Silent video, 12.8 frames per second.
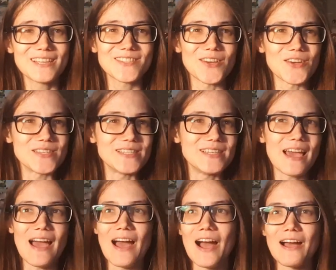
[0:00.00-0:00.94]
So
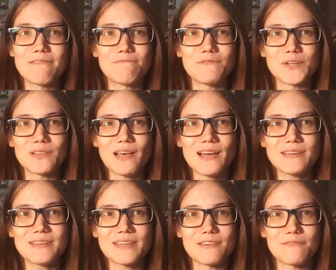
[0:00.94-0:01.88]
yeah, I feel
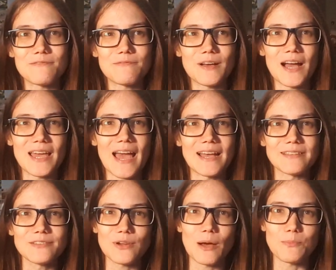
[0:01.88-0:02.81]
like if I
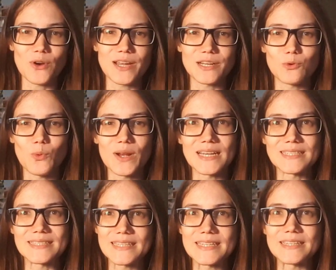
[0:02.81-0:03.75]
hadn't upgraded when
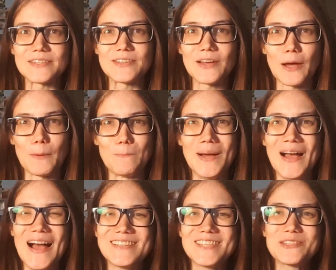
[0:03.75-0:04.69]
I did,
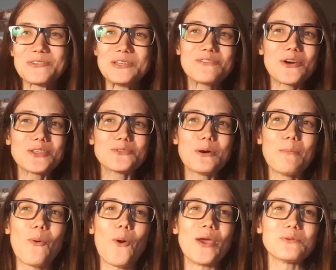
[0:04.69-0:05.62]
I just would have got to
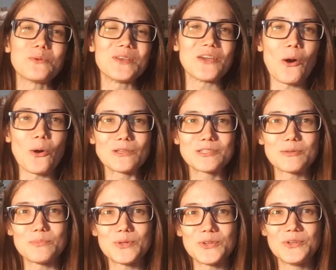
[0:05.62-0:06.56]
a point where the old
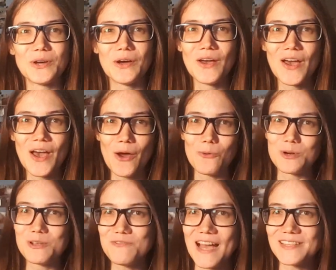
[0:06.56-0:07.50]
computer
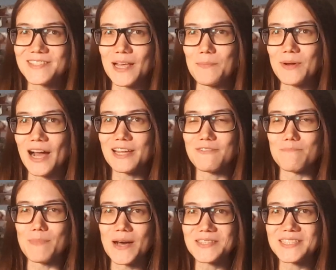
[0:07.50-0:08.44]
would have had some kind of
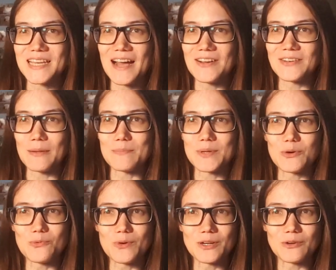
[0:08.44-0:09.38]
meltdown and be
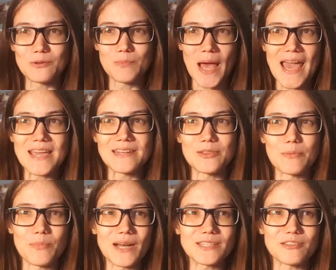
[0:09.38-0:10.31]
a real pain in
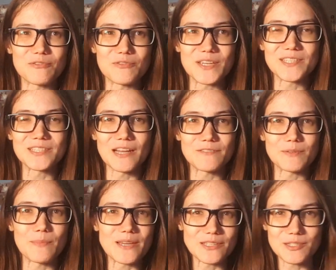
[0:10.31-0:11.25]
the butt to fix enough
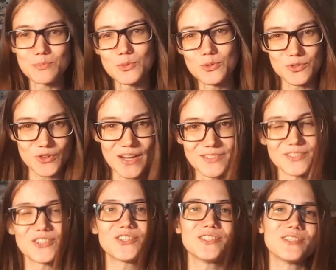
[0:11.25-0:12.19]
to make a smooth
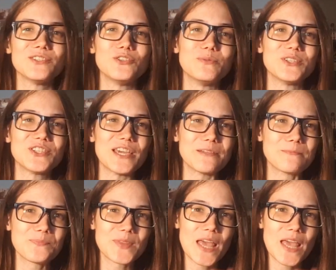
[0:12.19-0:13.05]
transition to the new machine.